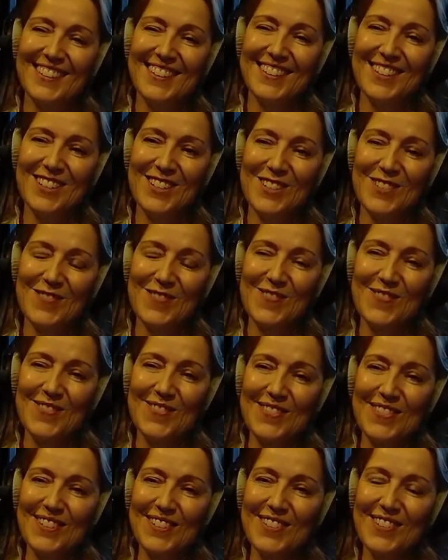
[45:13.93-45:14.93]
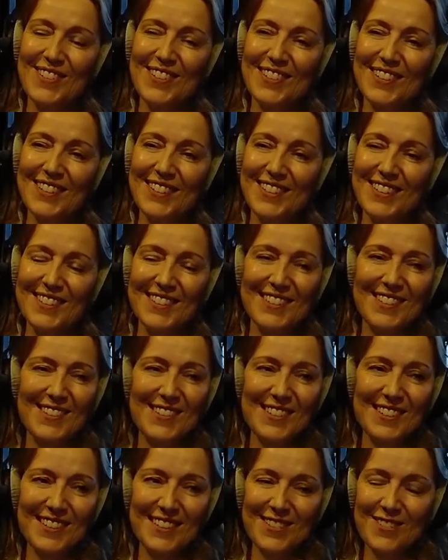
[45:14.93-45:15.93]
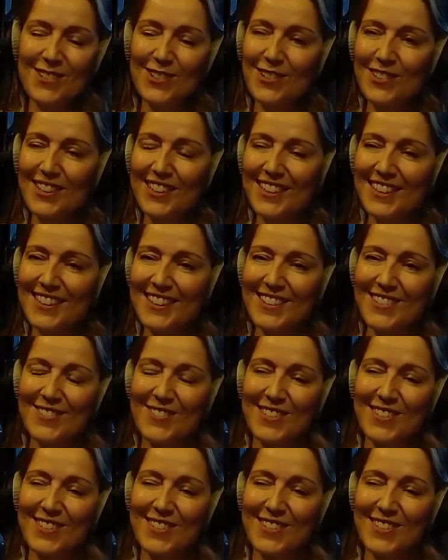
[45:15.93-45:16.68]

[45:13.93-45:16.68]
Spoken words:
I quite like the role that I have.